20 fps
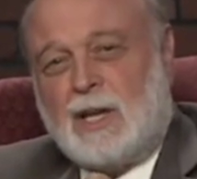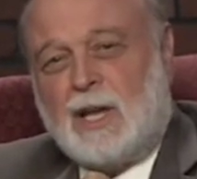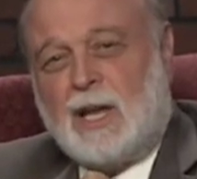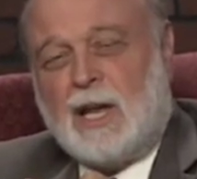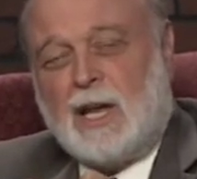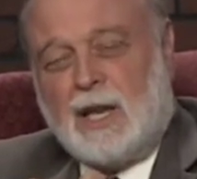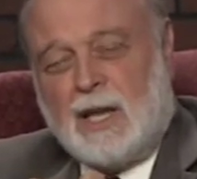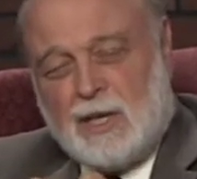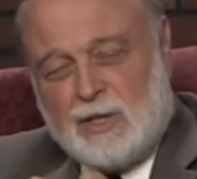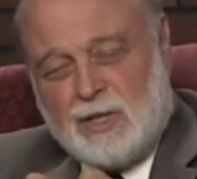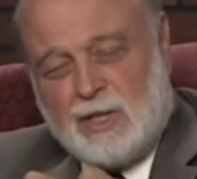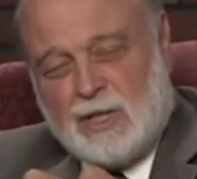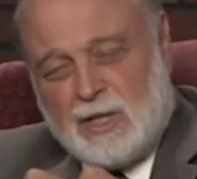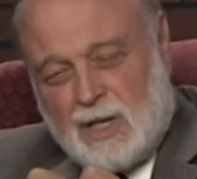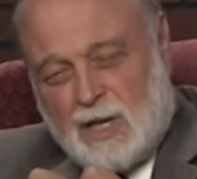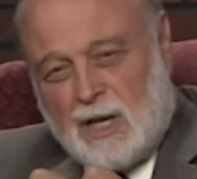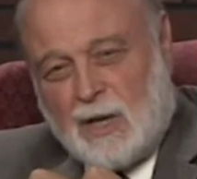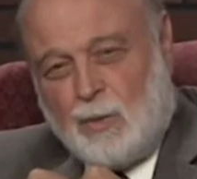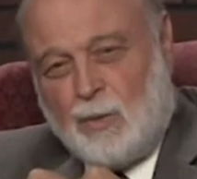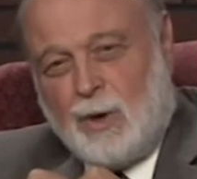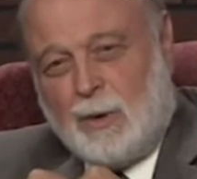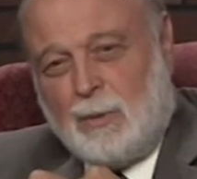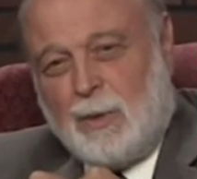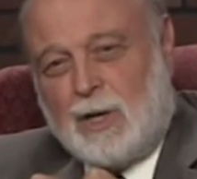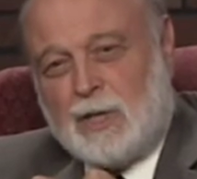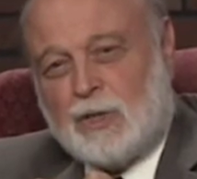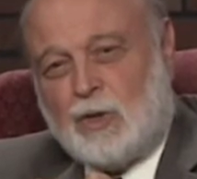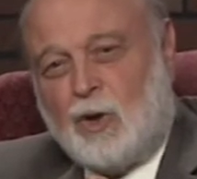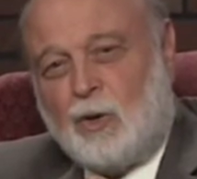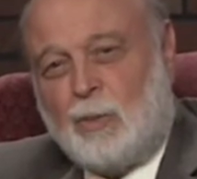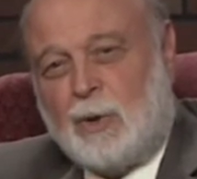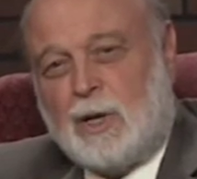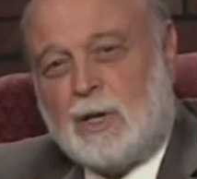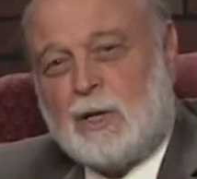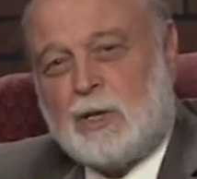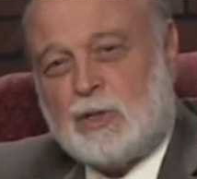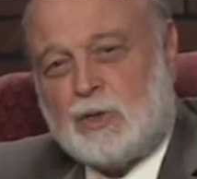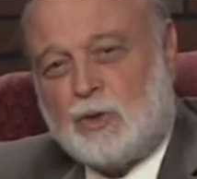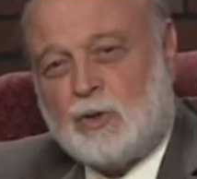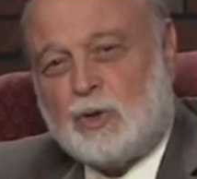It is indeed what makes Loma
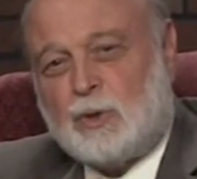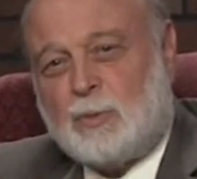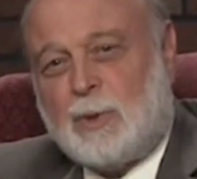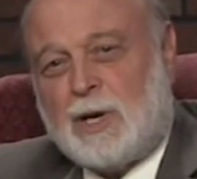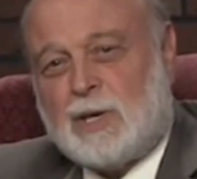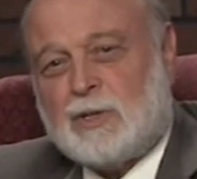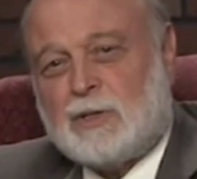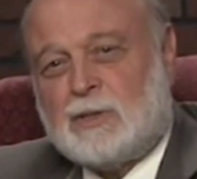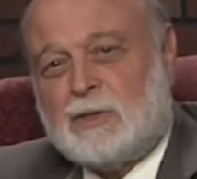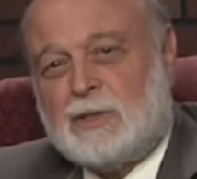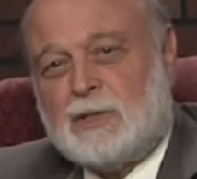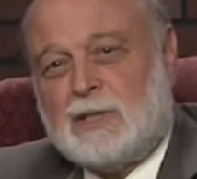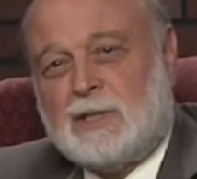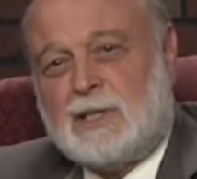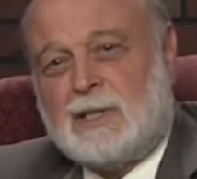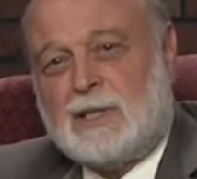Linda so special.